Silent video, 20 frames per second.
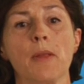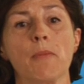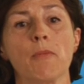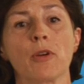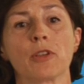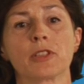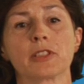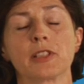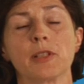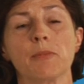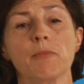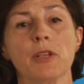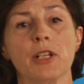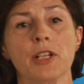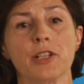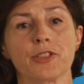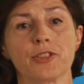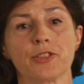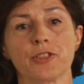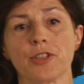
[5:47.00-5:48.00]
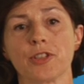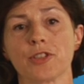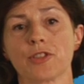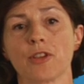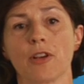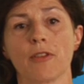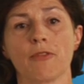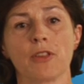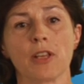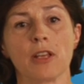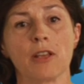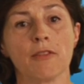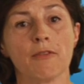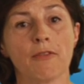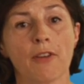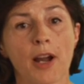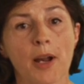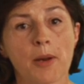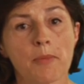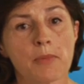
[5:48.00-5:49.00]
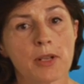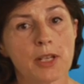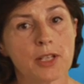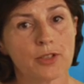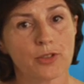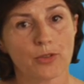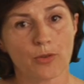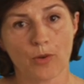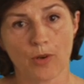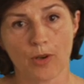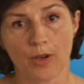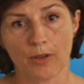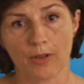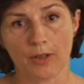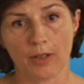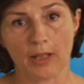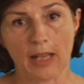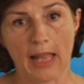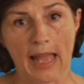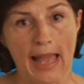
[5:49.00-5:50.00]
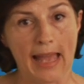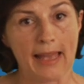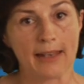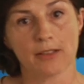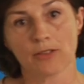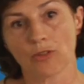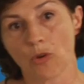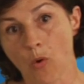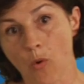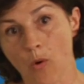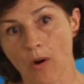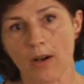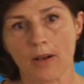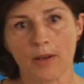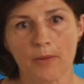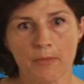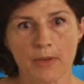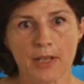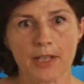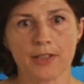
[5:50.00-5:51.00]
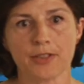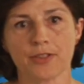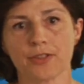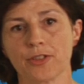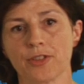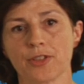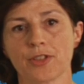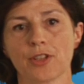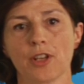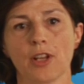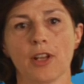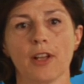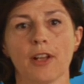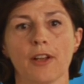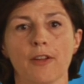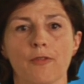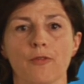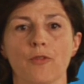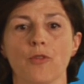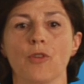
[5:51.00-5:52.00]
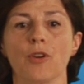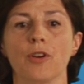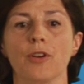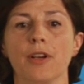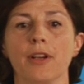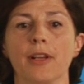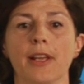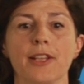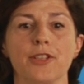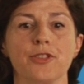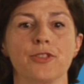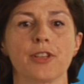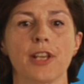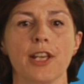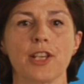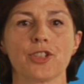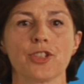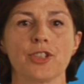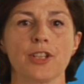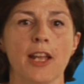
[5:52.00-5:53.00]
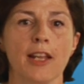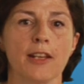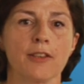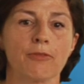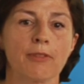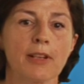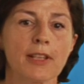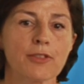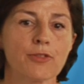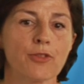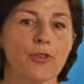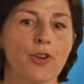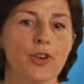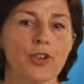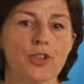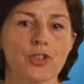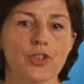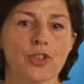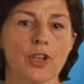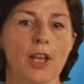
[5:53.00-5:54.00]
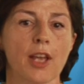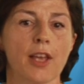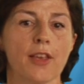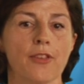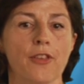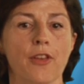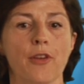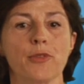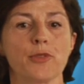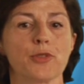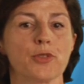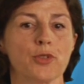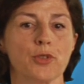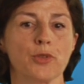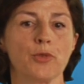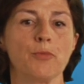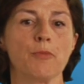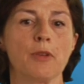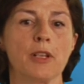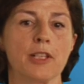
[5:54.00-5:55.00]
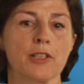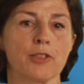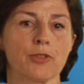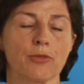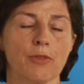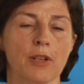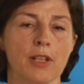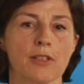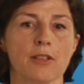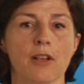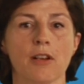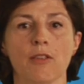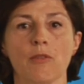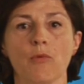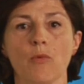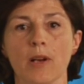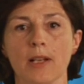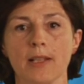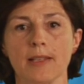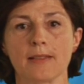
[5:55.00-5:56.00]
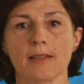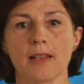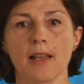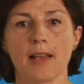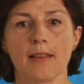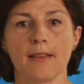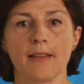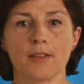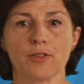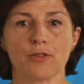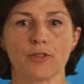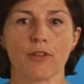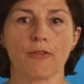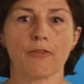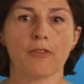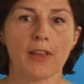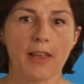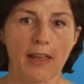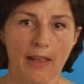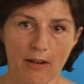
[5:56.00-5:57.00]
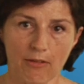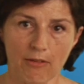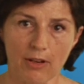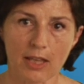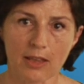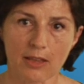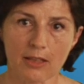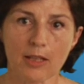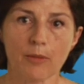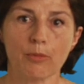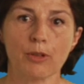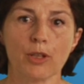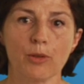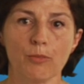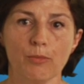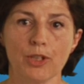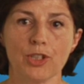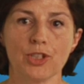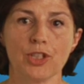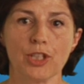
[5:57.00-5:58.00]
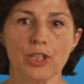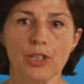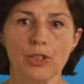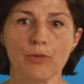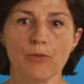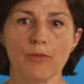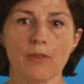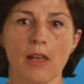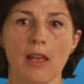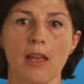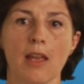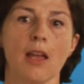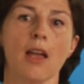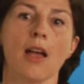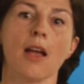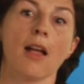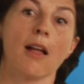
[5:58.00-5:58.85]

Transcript: mostly ministers of the environment or ministers for education and research. Those two ministries are the ones that sort of carry the WBGU. They